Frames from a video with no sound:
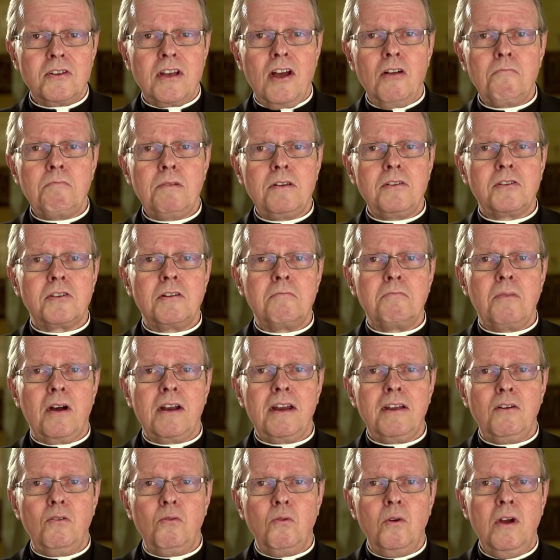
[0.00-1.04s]
helping
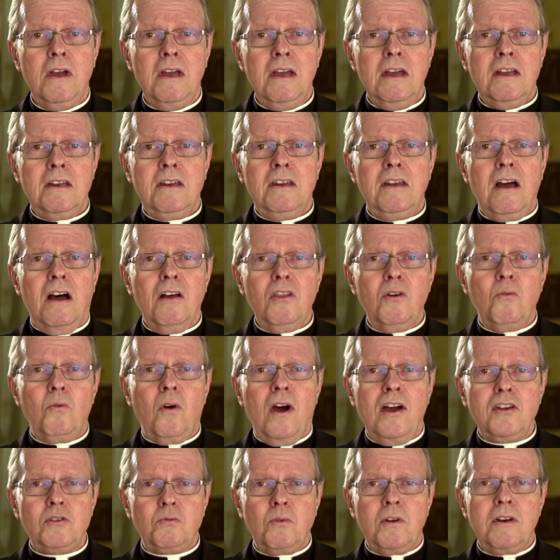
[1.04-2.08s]
somebody who
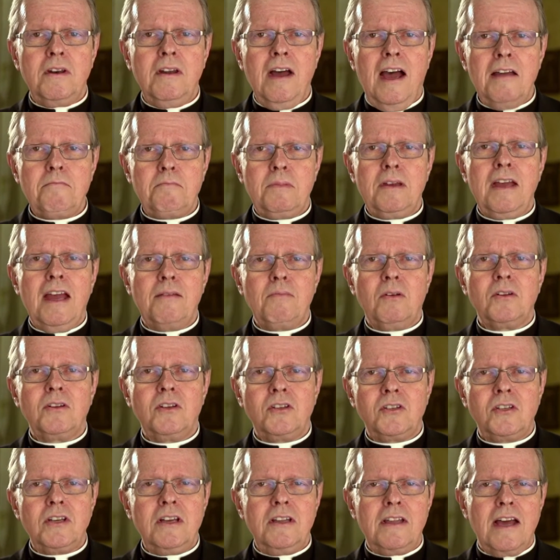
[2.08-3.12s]
otherwise would not be able to
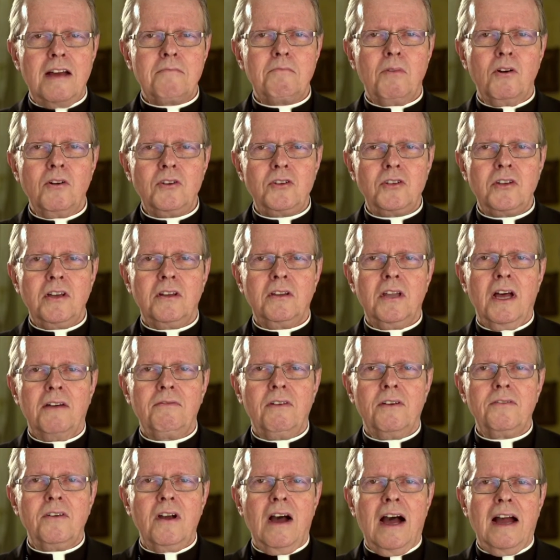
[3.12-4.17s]
see that mercy and love
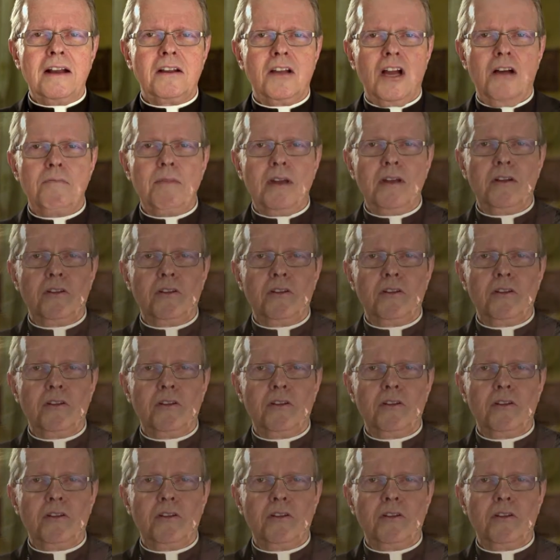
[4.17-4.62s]
of God coming